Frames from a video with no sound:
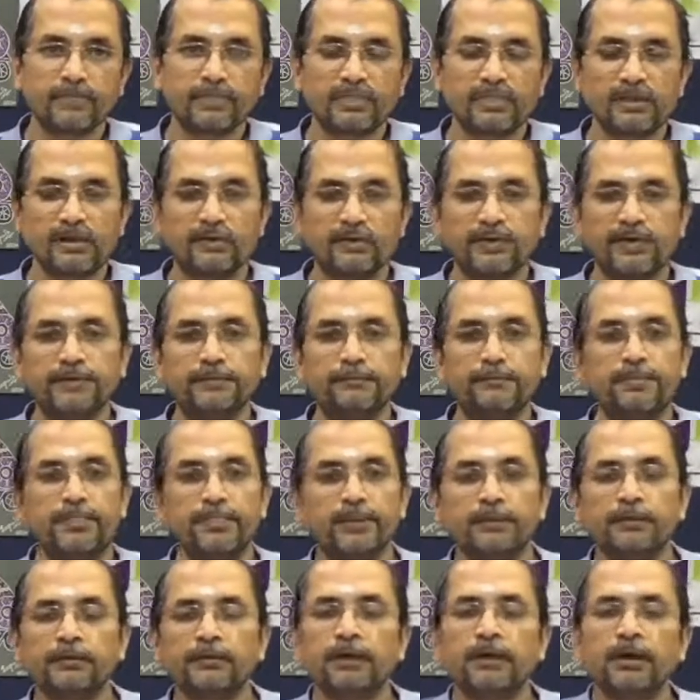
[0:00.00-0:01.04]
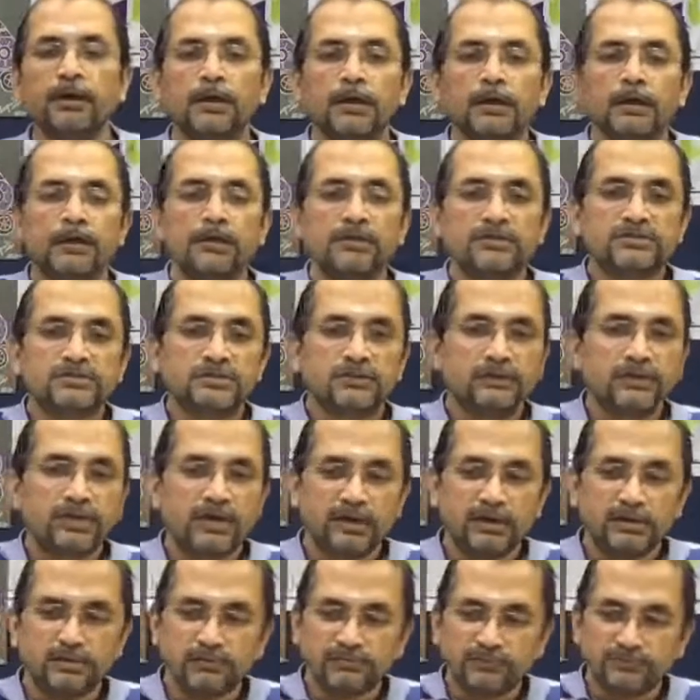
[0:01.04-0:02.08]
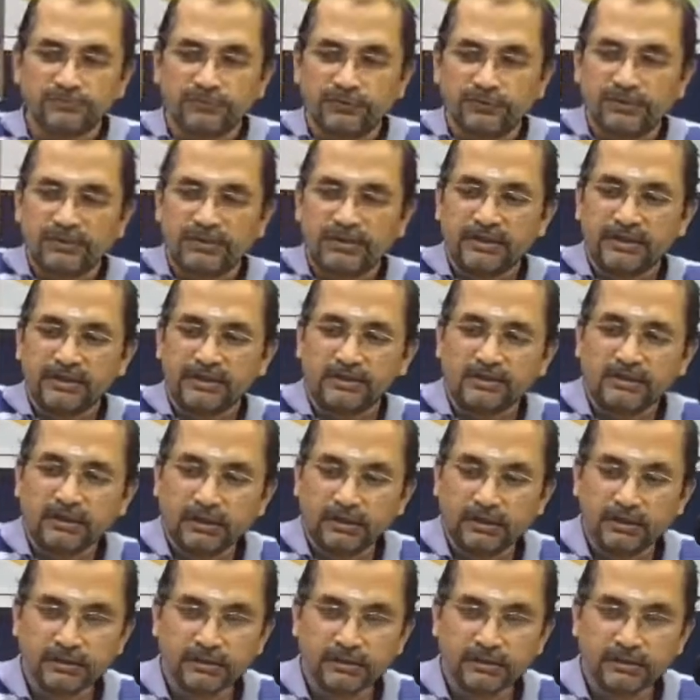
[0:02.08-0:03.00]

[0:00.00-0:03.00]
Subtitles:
Okay. So now for the